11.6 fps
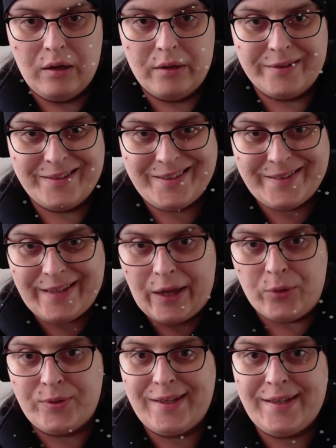
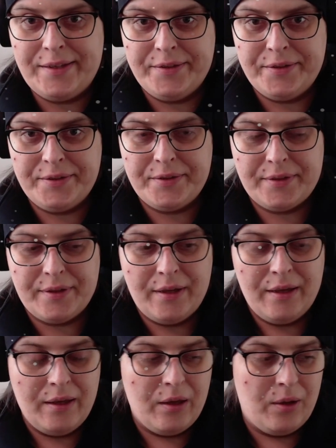stout is
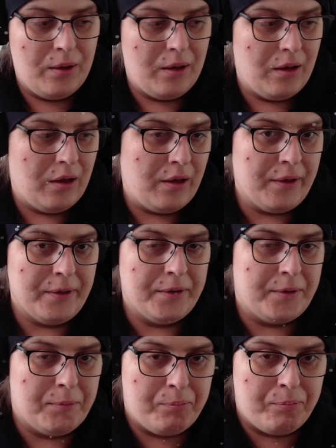and
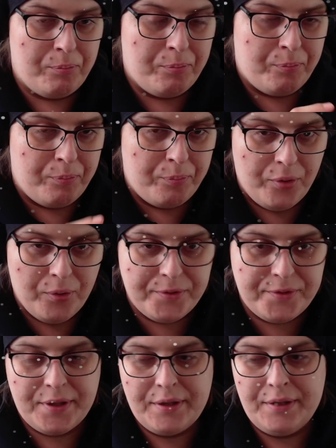
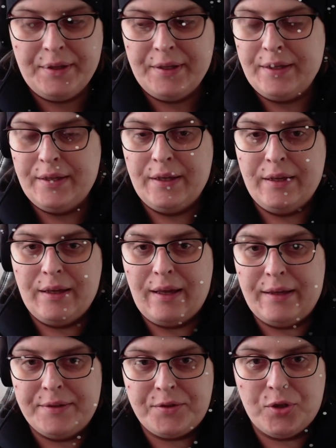porter
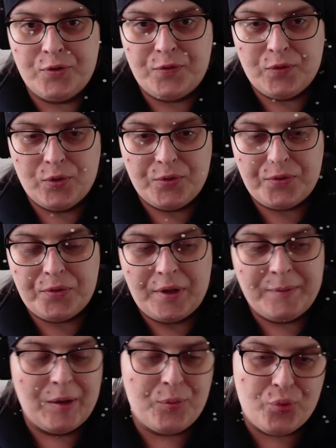and so forth in
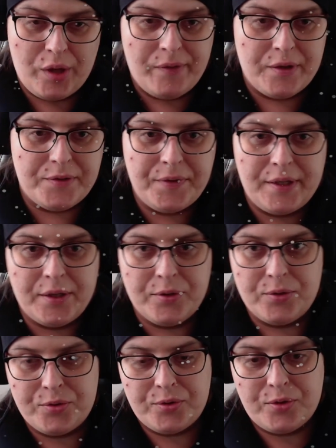my previous videos.
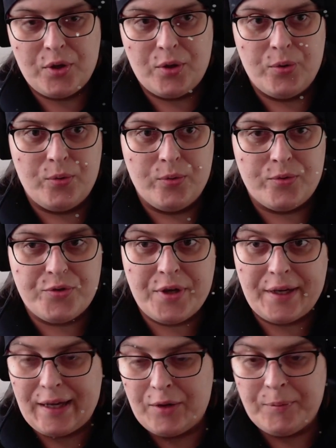Go
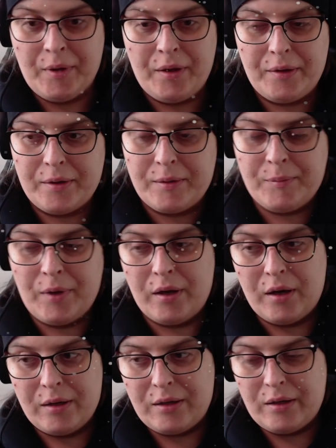check out my
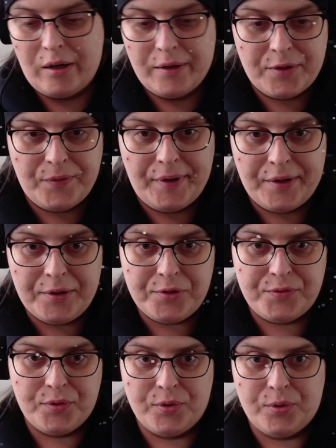other videos
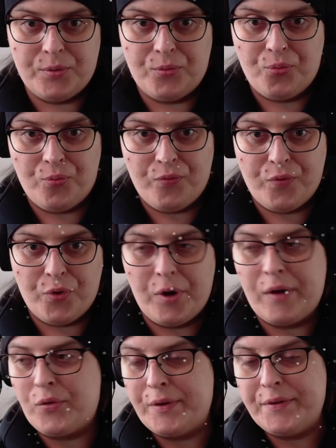for
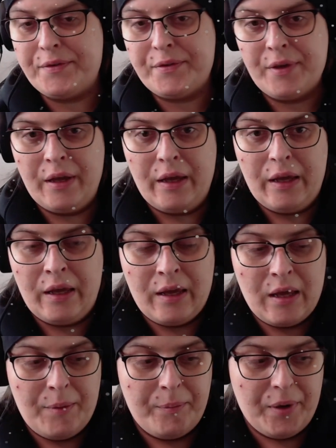reference.
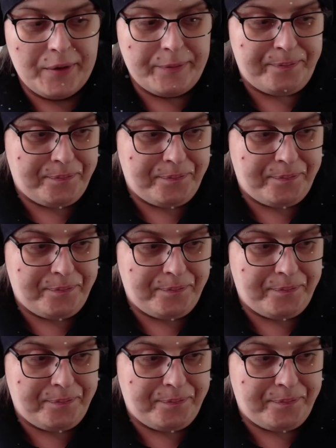But